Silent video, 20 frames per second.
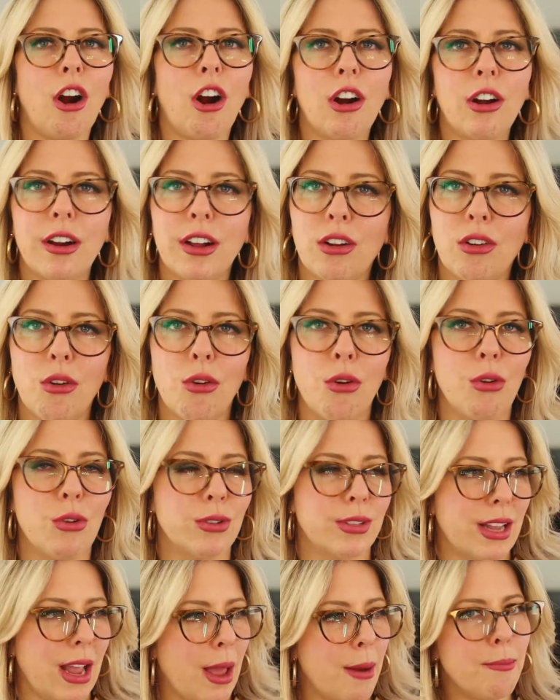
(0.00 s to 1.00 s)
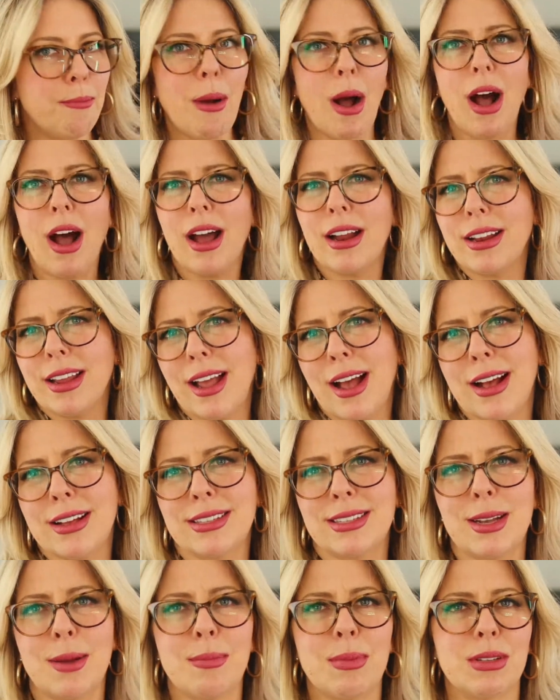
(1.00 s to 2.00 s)
articles and
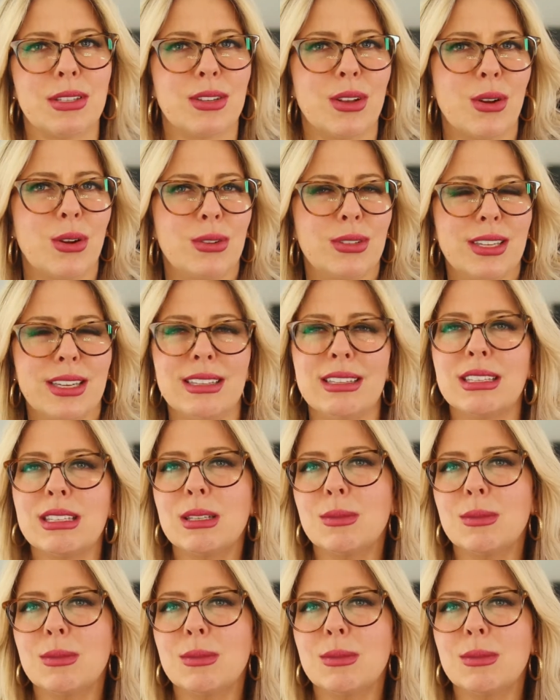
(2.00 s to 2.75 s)
podcast episodes and